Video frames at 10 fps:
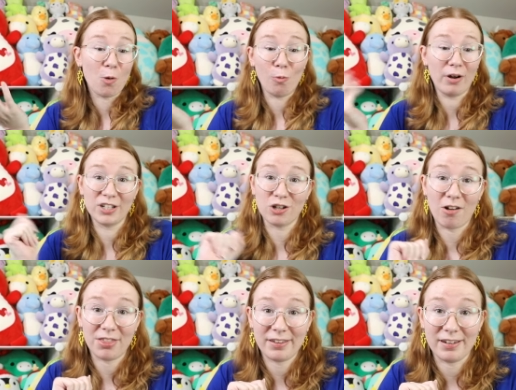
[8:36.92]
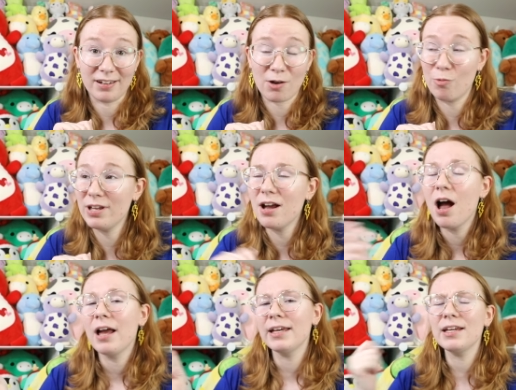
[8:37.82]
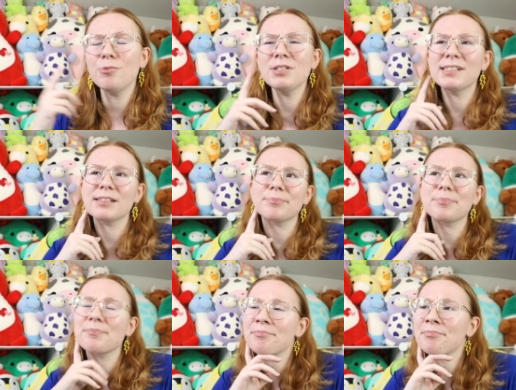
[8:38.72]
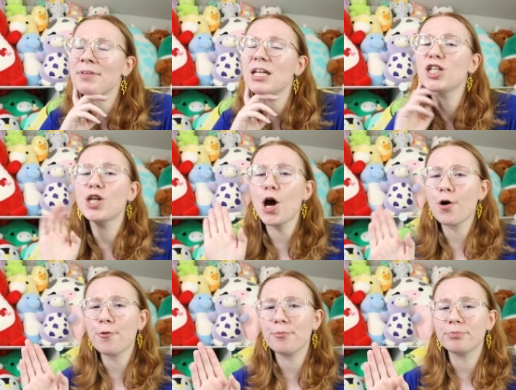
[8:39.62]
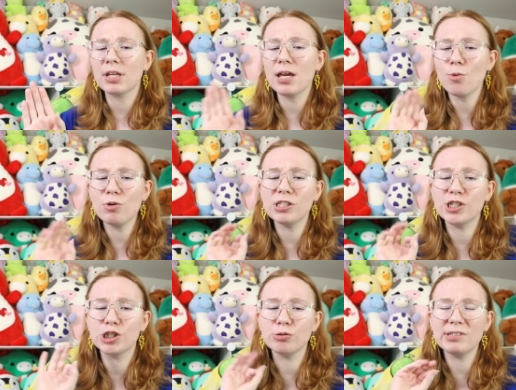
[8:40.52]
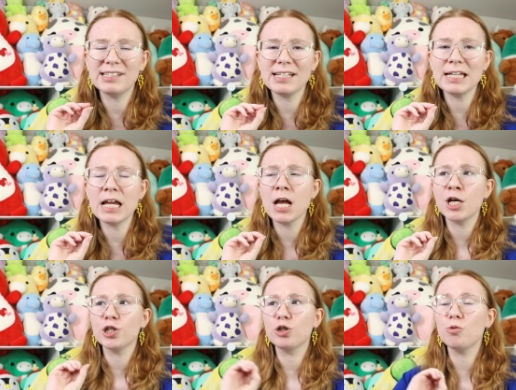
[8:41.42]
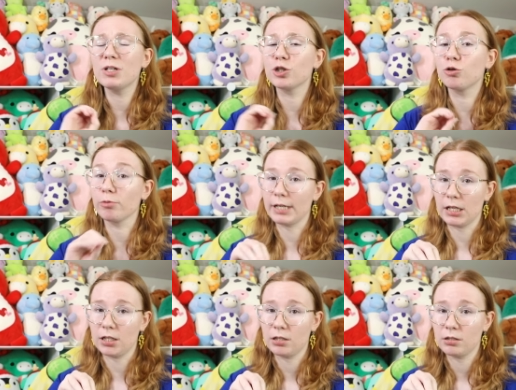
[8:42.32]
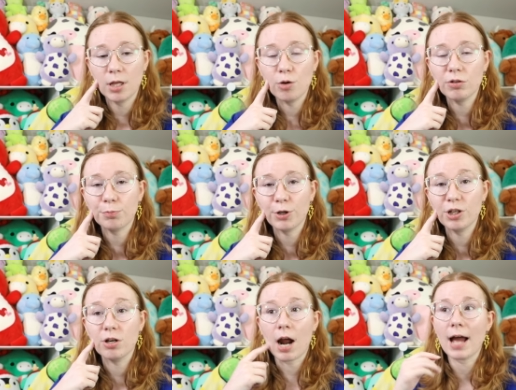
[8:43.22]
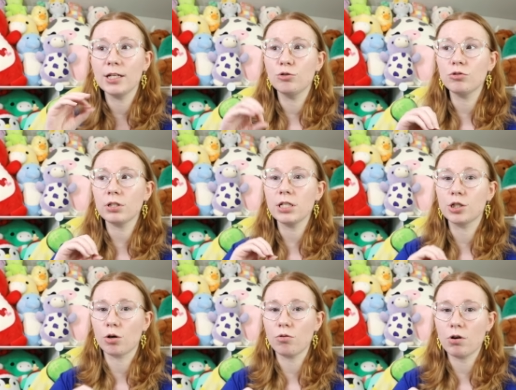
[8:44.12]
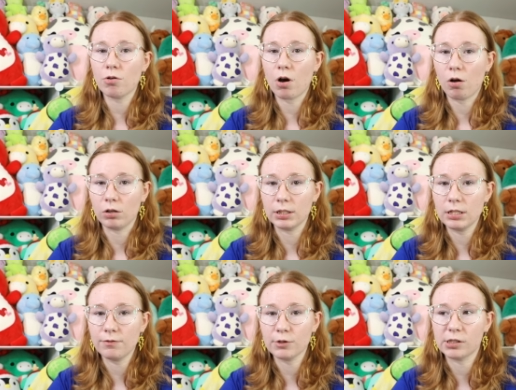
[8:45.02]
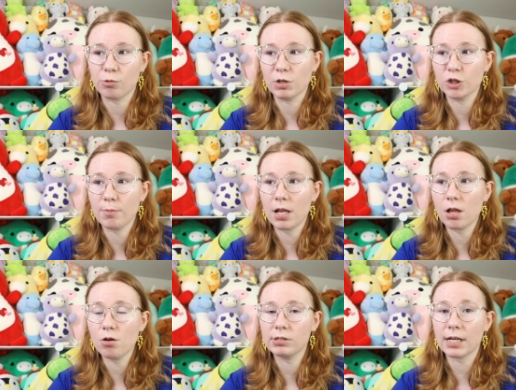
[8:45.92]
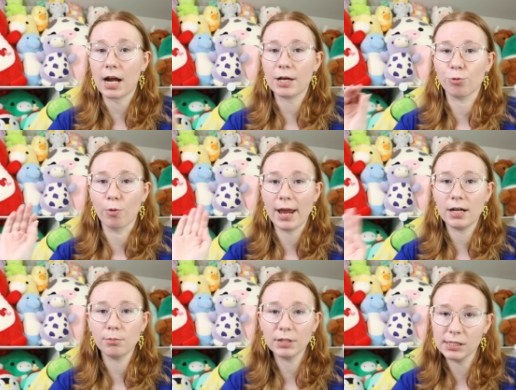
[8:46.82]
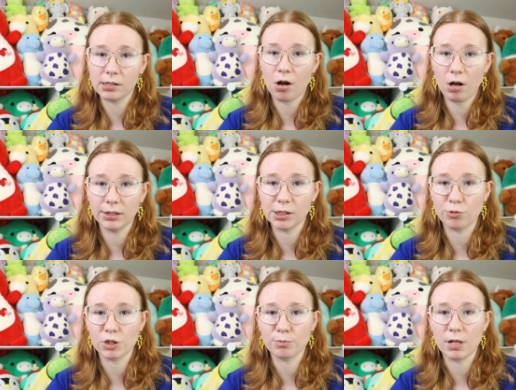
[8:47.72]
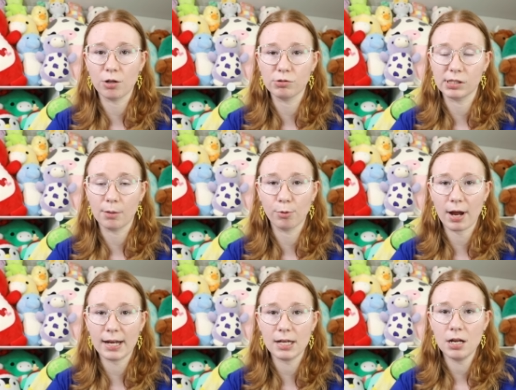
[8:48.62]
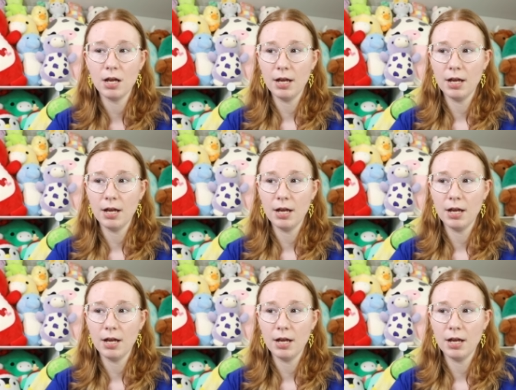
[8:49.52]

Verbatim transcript: What did y'all think? We it was, you know, it was juicy to a degree. It was pretty good. I usually don't go to Aldi for Squishmallows, and I randomly saw on the Squishmallow subreddit